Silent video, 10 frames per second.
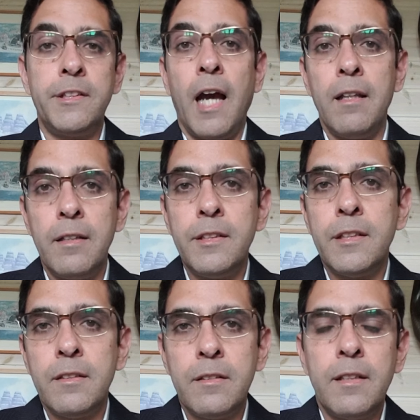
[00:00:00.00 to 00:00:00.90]

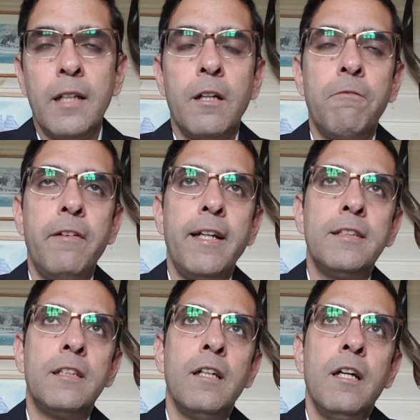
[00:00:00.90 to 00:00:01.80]
challenges that are faced